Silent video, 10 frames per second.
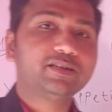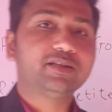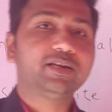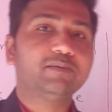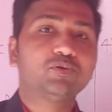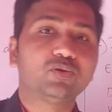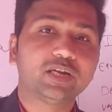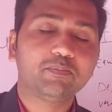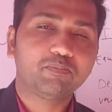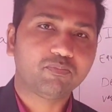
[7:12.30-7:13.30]
in the debt. So
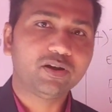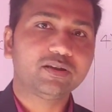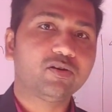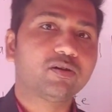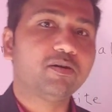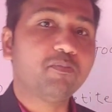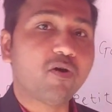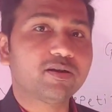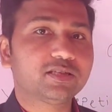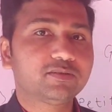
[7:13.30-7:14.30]
debt fund or
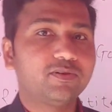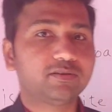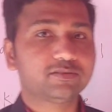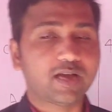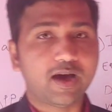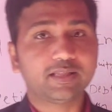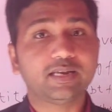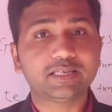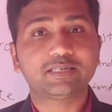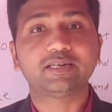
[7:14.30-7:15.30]
bonds funds are the
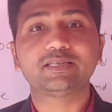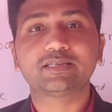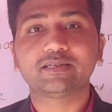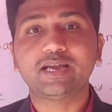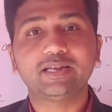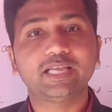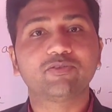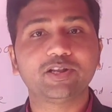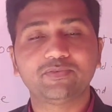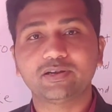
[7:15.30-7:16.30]
less risk than the
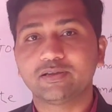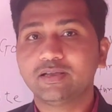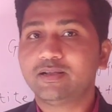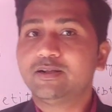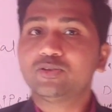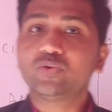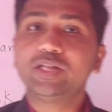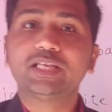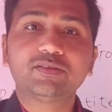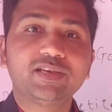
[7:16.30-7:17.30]
equity fund. So
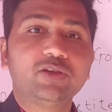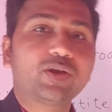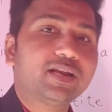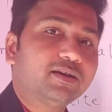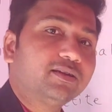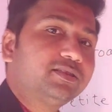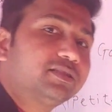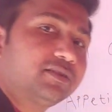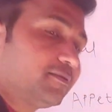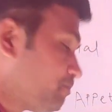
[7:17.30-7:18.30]
in this way you can adjust